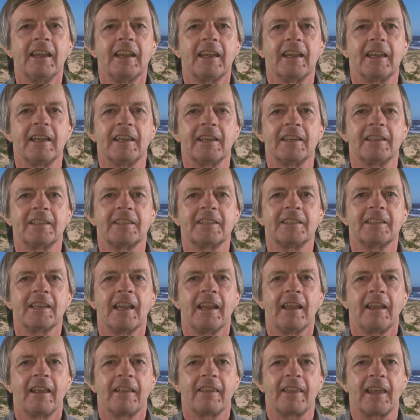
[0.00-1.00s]
is
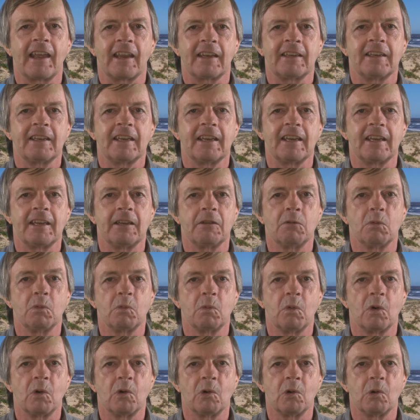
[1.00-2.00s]
that he
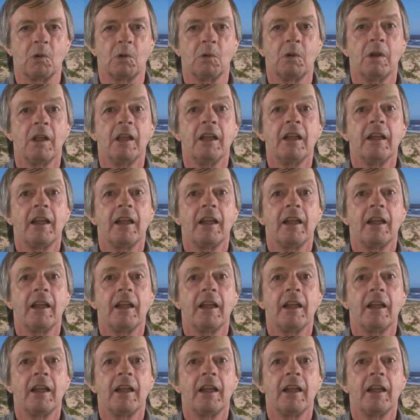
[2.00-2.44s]
will